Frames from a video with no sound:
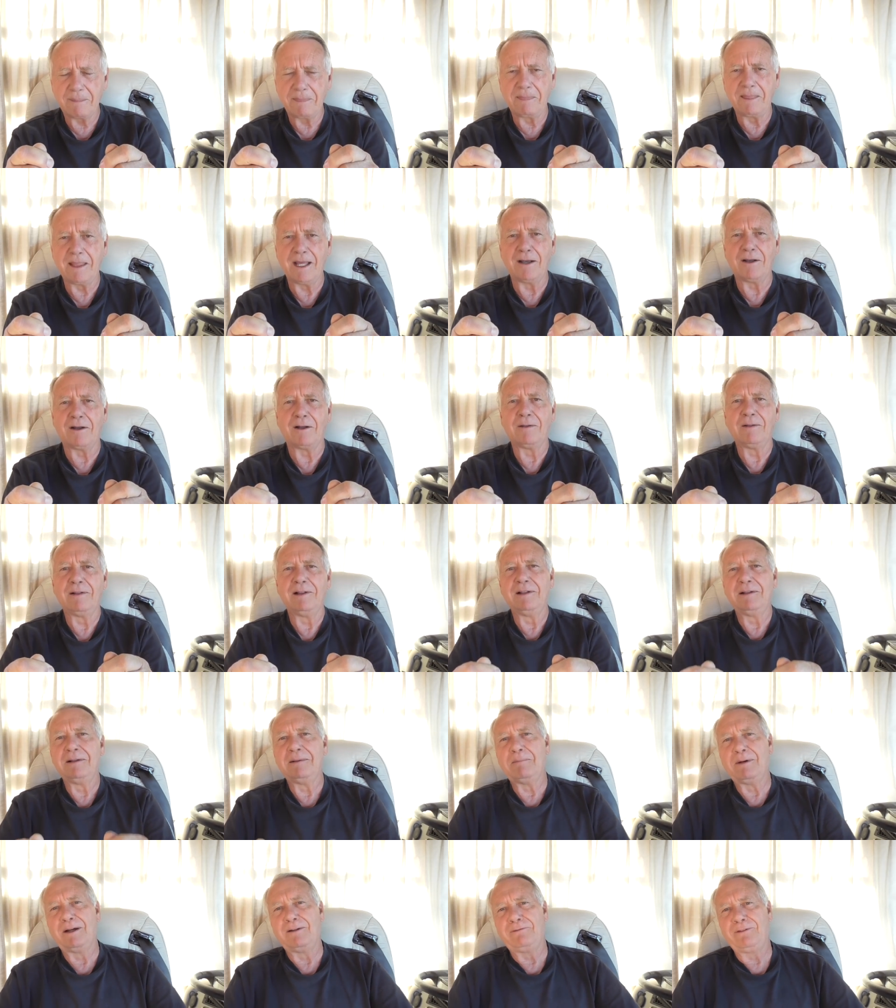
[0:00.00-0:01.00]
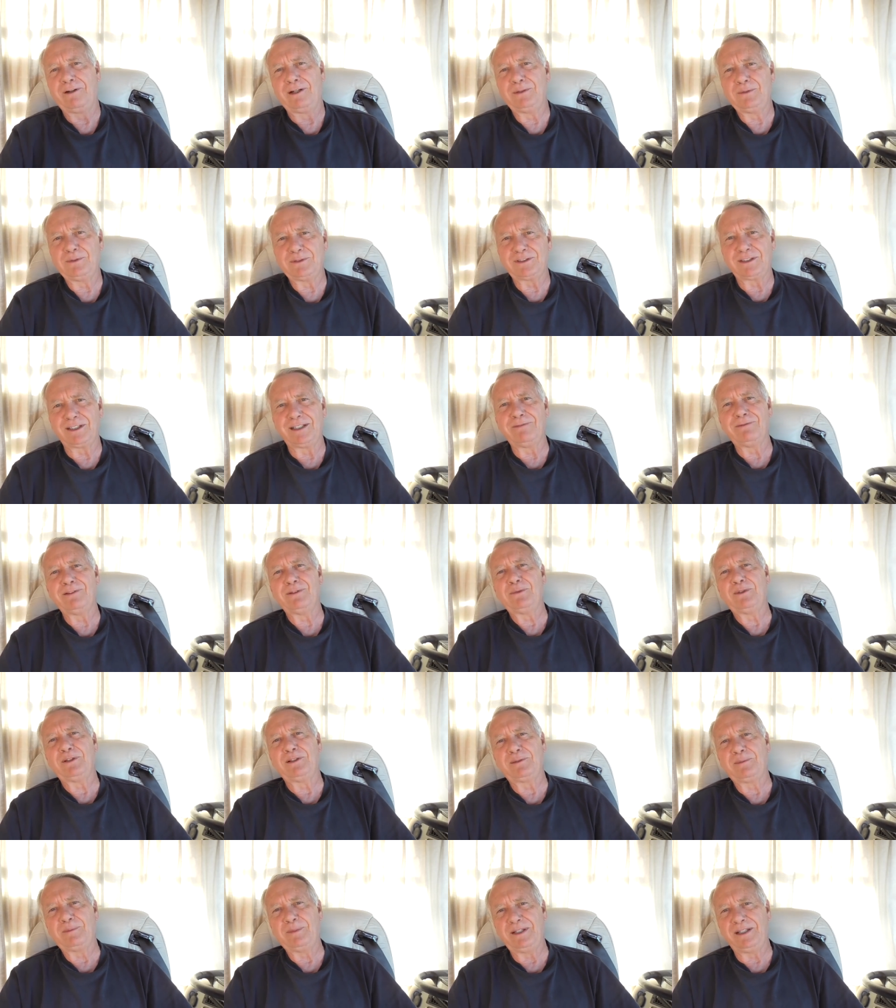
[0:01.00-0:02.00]
Now, my friend was living
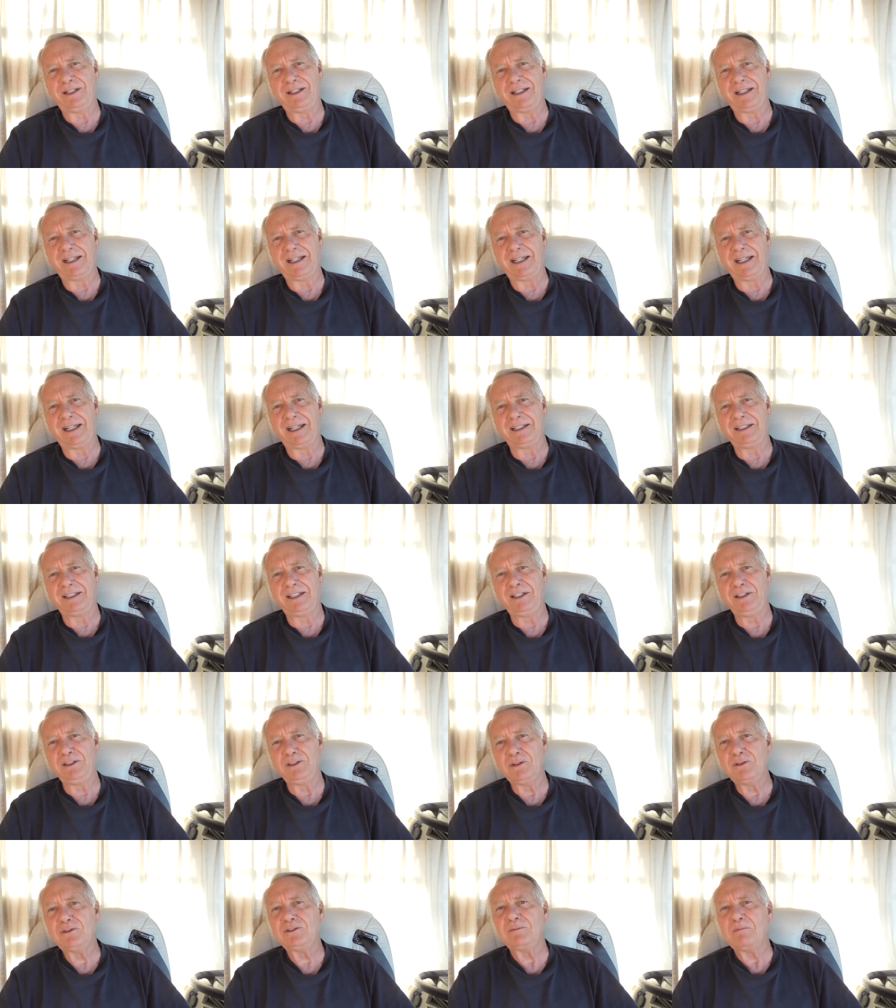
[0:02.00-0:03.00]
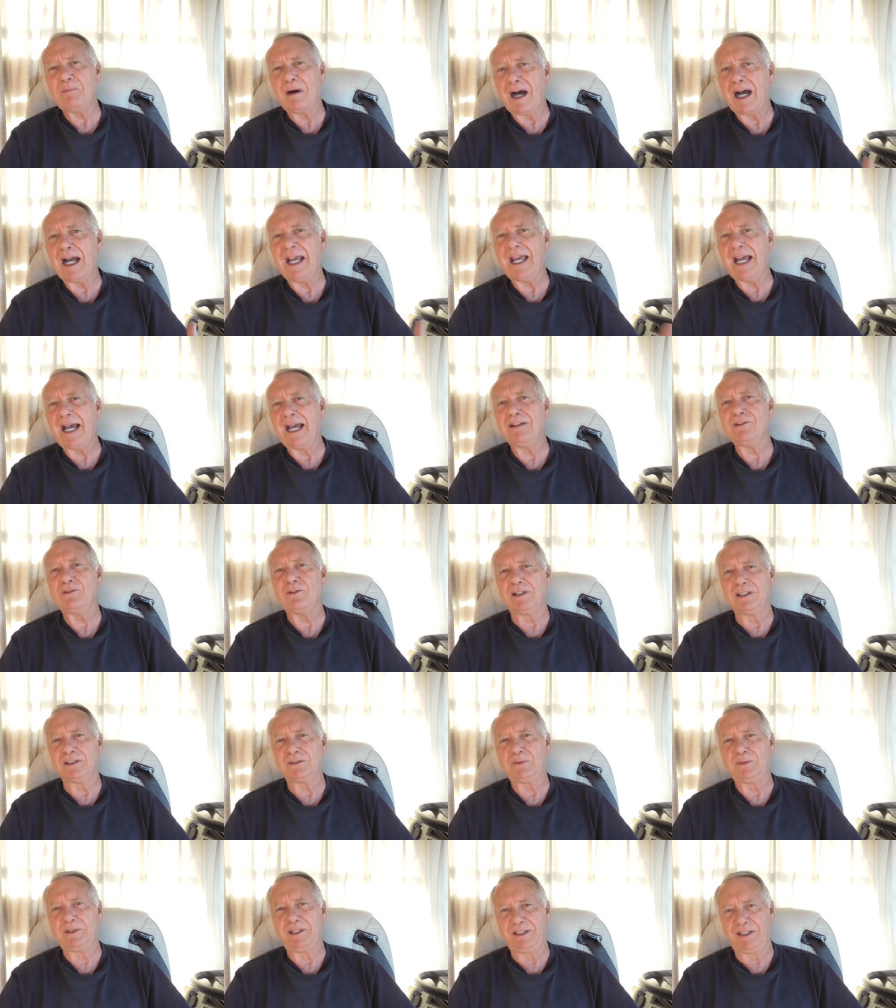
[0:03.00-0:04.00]
with me, and he used my
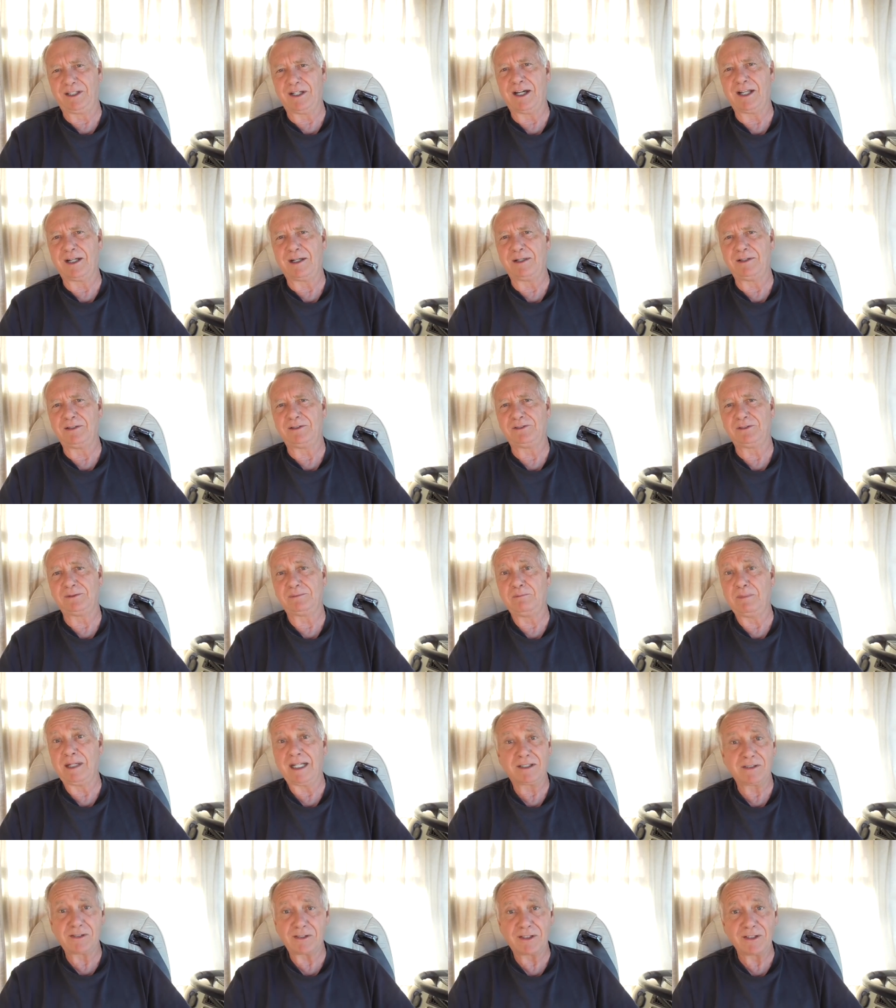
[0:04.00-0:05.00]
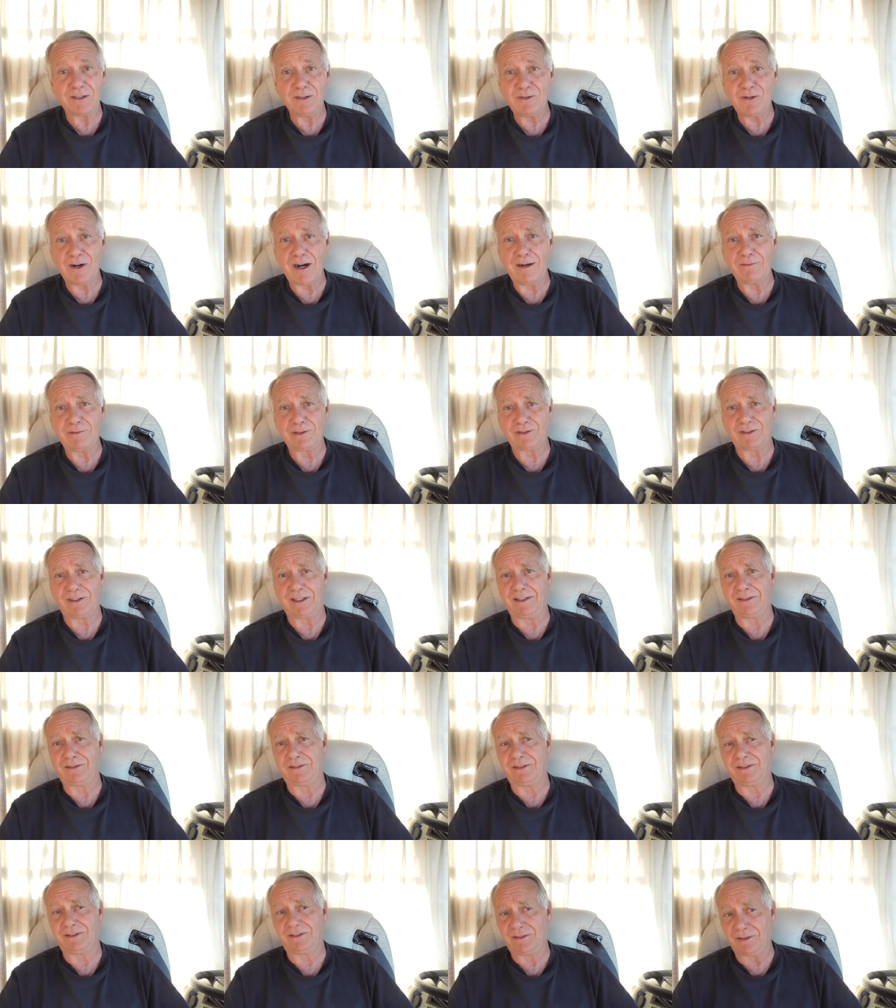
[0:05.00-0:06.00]
address when he got his Mexican driver's
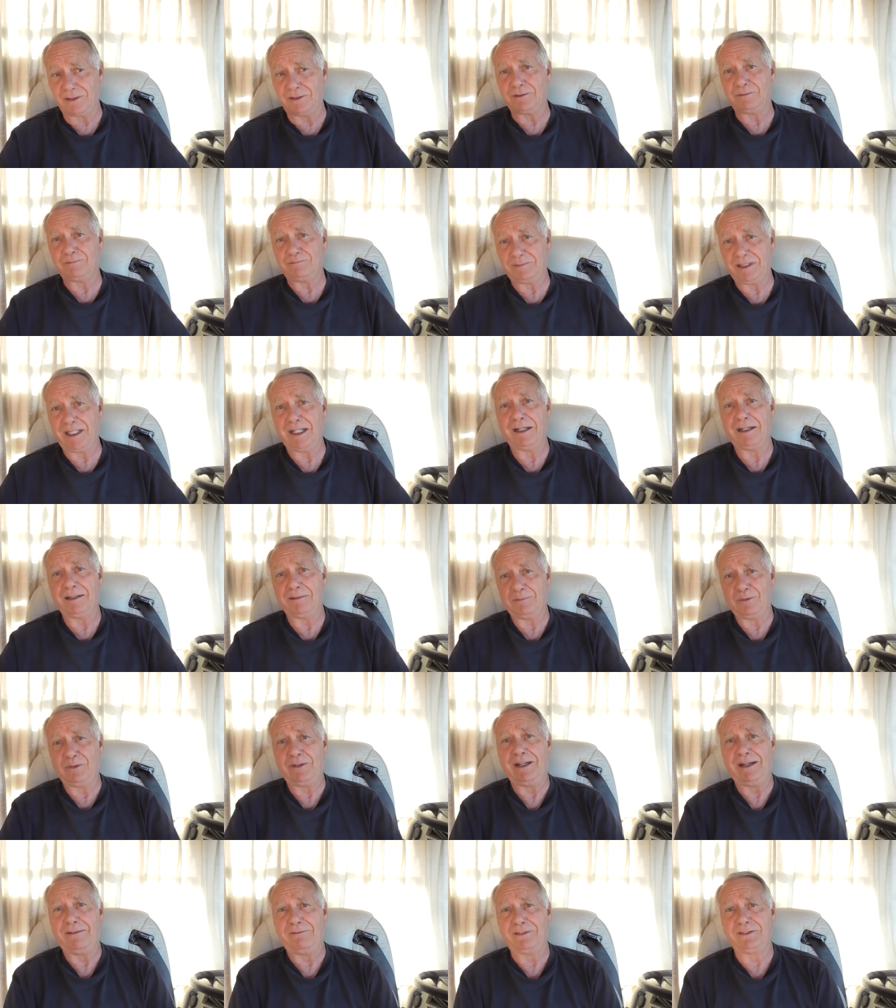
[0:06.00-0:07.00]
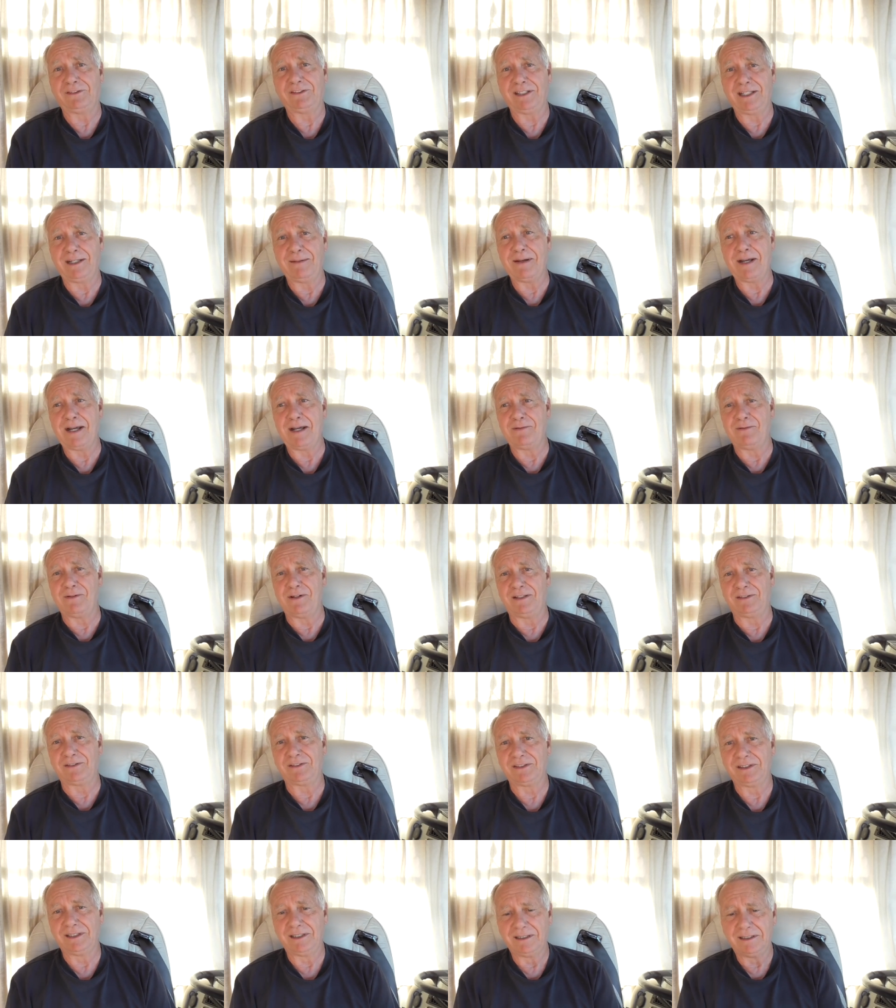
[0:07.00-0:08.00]
license. So, yeah, we have the same
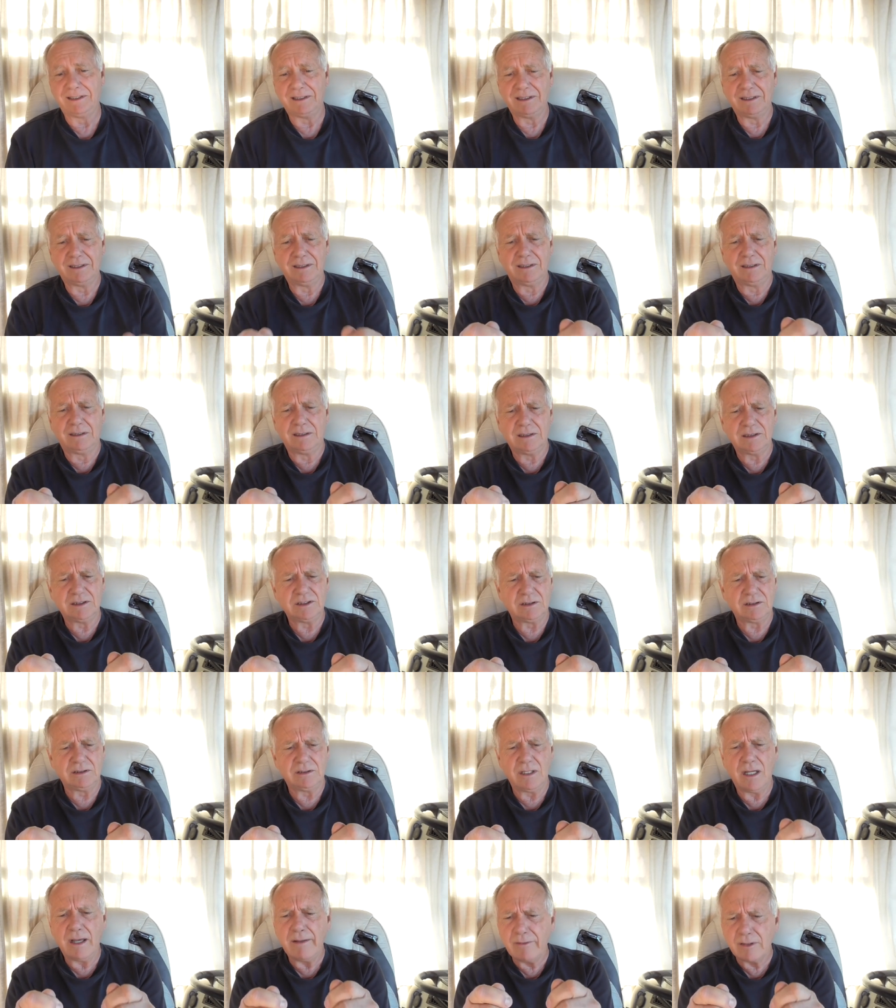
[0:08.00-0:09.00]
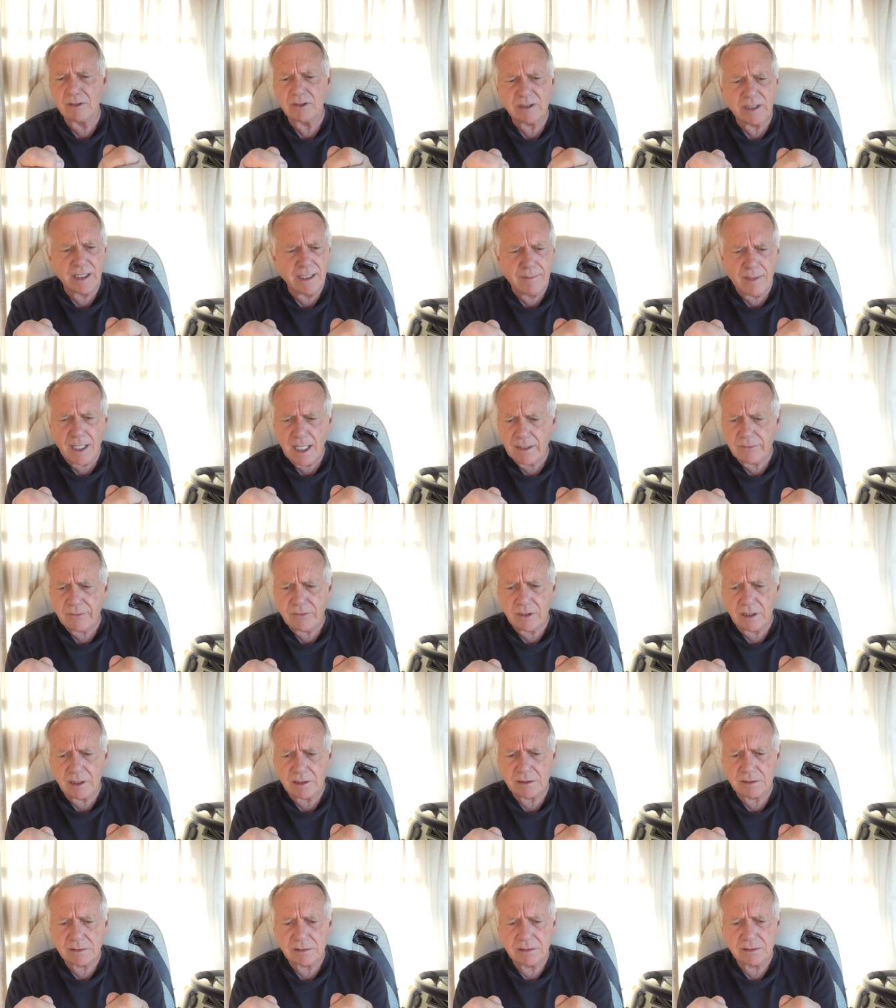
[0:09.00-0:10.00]
address. Said, you have the same
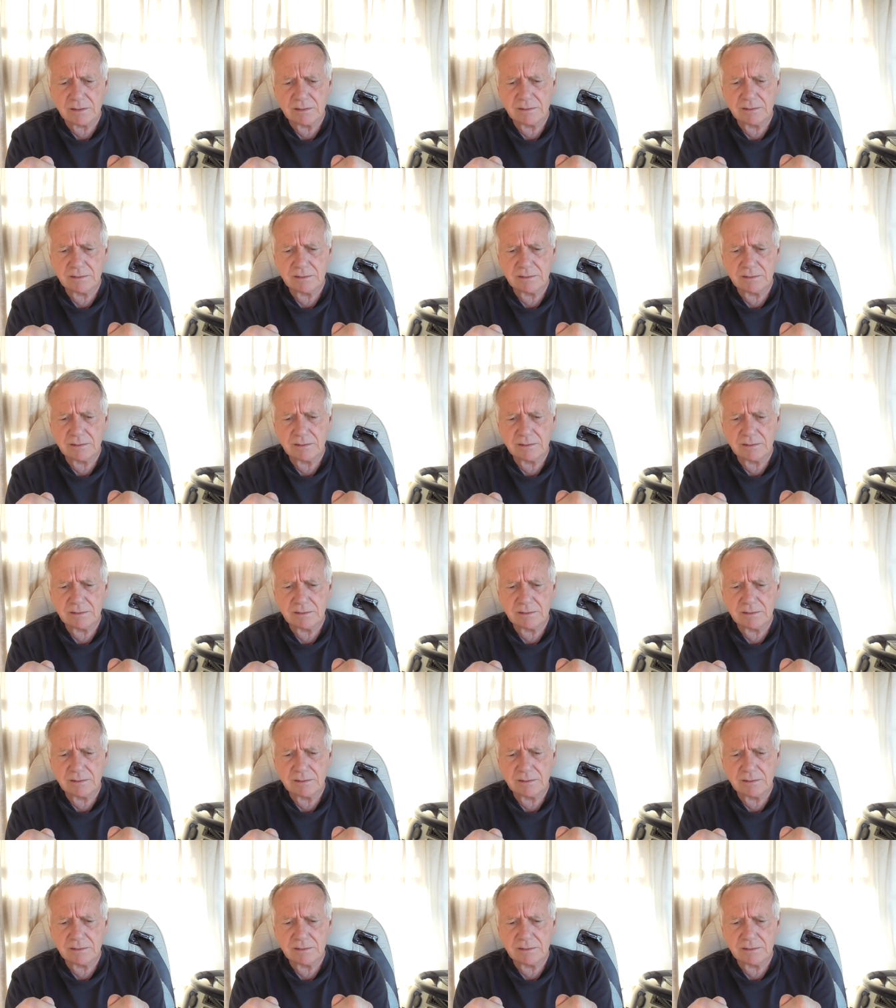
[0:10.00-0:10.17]
address.